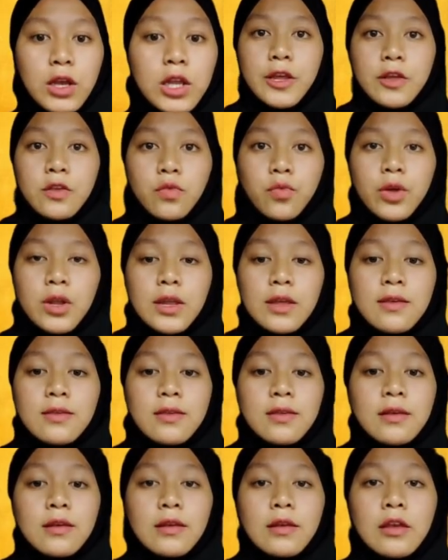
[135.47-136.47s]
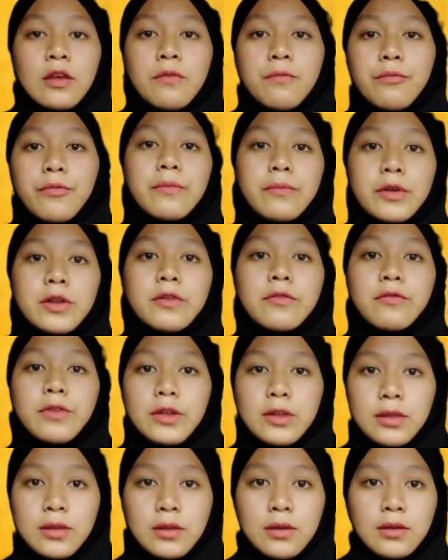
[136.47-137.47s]
Next one is environment
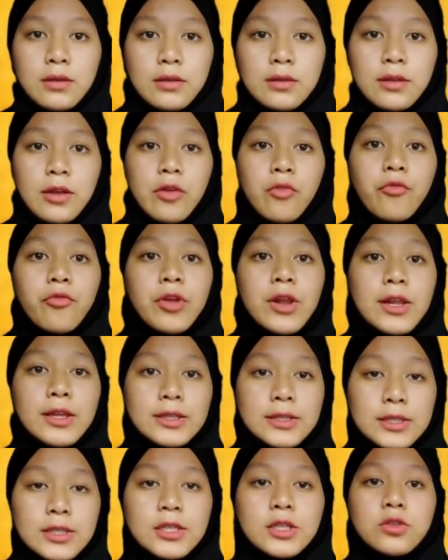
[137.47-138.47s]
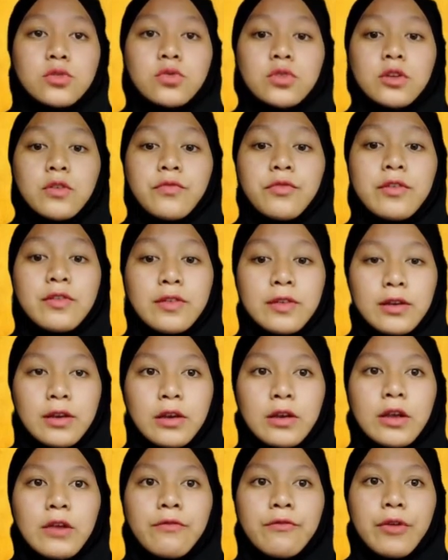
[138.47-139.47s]
factor that relating to the
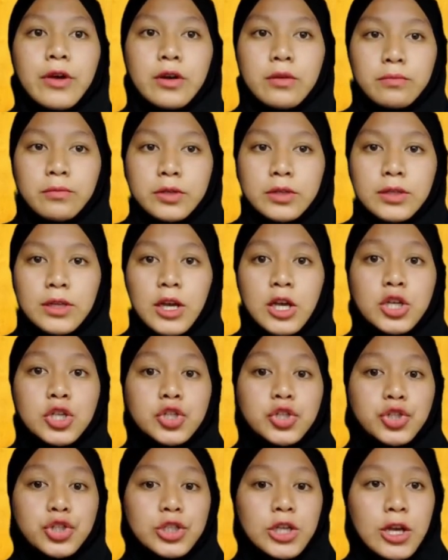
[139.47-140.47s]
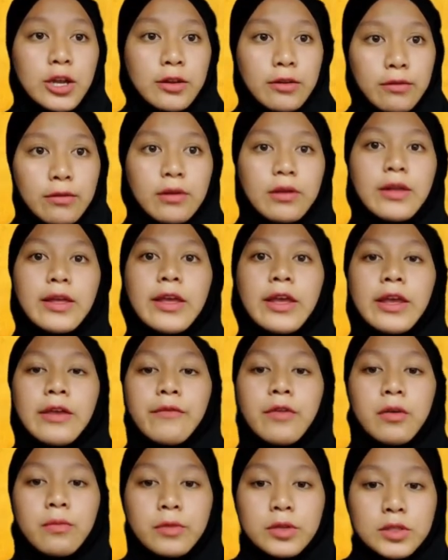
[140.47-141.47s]
physical environment and general
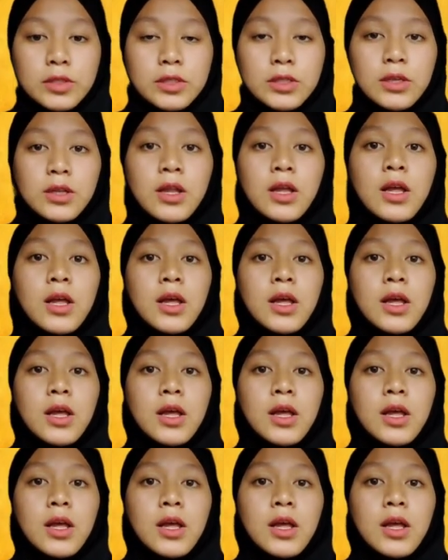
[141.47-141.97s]
environmental